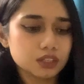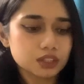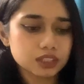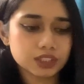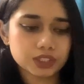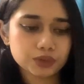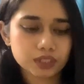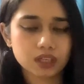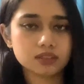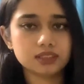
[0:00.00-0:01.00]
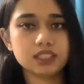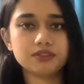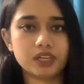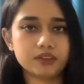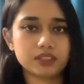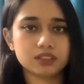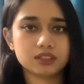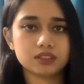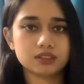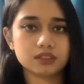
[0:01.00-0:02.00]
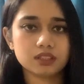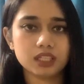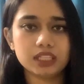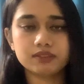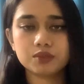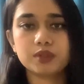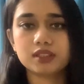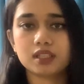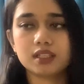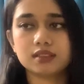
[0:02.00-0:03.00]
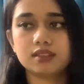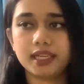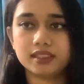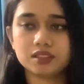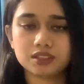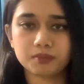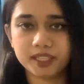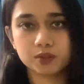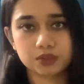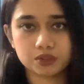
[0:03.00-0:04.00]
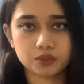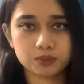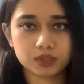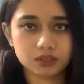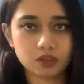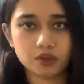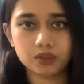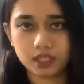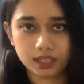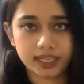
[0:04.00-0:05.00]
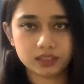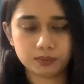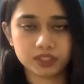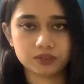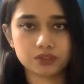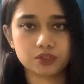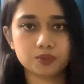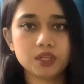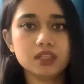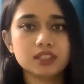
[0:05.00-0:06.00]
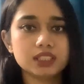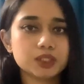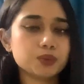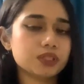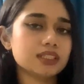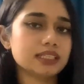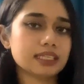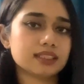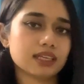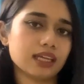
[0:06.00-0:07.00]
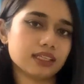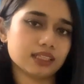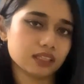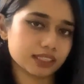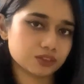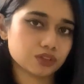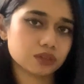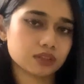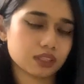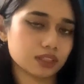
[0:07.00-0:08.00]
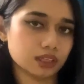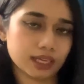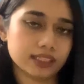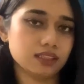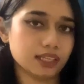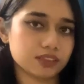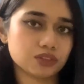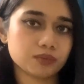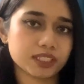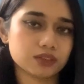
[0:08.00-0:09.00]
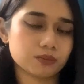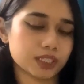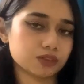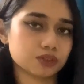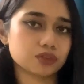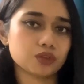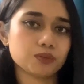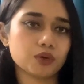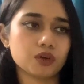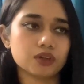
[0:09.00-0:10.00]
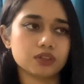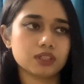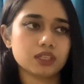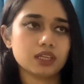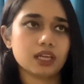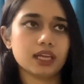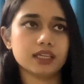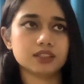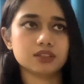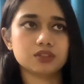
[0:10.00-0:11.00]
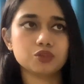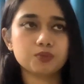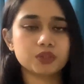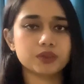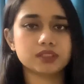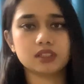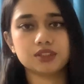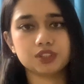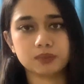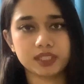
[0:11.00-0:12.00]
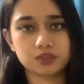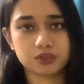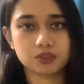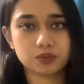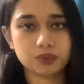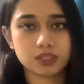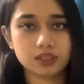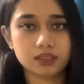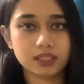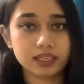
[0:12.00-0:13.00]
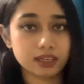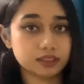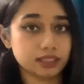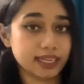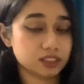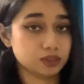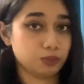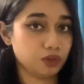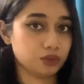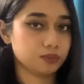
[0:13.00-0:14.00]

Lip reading: You cannot see virus even with a standard microscope or a light microscope. You will need an electron microscope or a super resolution microscope. They are that small.